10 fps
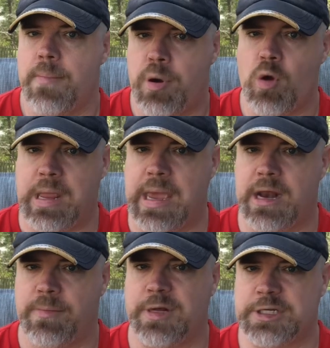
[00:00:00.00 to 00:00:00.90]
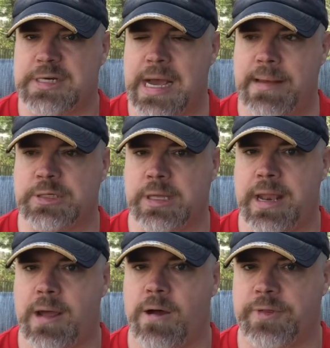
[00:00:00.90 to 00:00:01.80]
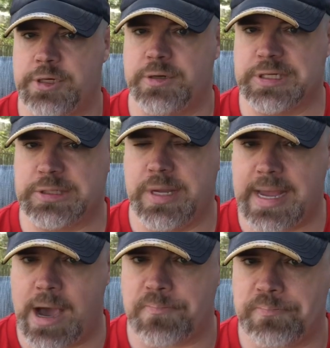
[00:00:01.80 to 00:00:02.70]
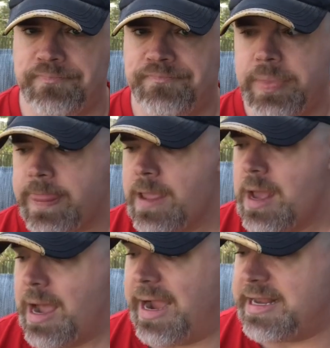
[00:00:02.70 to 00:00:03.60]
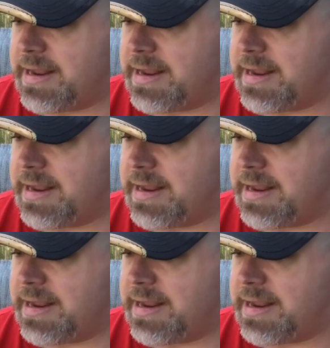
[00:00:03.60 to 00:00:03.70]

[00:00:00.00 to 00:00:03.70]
poking it a bunch of times and letting all the juices leak out. I did